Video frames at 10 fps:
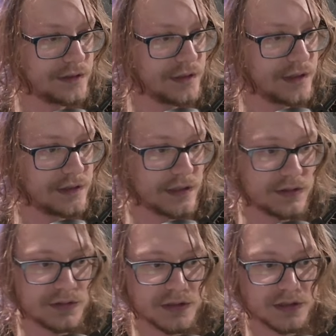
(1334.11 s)
and
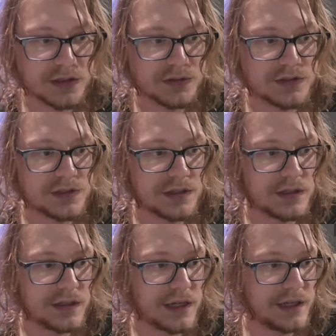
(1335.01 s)
then it goes
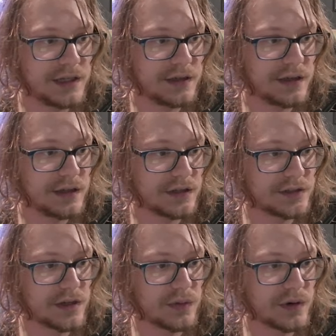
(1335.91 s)
to 89. It looks
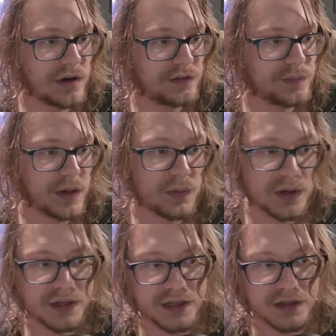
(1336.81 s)
like we're off by 1
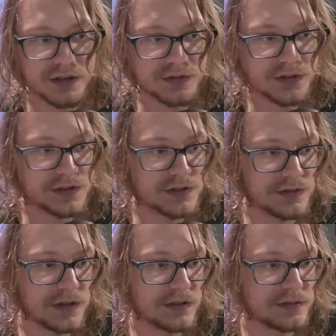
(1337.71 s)
here, first of all.